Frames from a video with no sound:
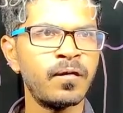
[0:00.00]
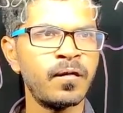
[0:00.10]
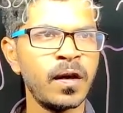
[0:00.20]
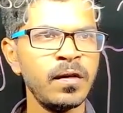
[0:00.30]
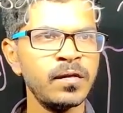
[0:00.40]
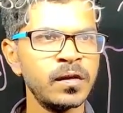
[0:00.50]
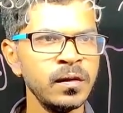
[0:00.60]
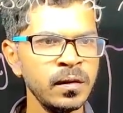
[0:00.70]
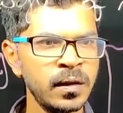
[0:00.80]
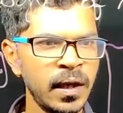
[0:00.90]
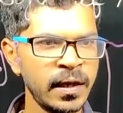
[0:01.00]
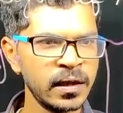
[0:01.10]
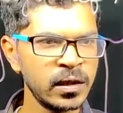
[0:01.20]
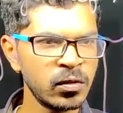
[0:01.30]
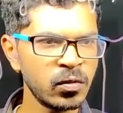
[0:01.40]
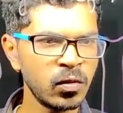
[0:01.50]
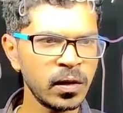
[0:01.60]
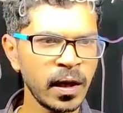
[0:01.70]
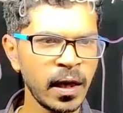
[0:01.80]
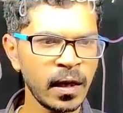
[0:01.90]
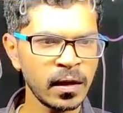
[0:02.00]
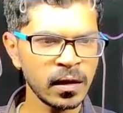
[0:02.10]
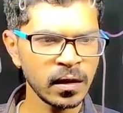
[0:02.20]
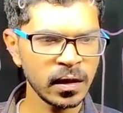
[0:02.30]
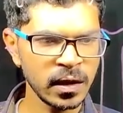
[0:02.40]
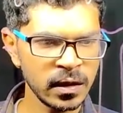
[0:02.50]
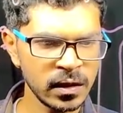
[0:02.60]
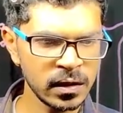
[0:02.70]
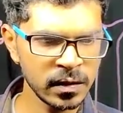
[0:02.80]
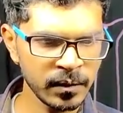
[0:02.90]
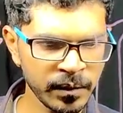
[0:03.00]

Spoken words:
flower and it is called as gynecium.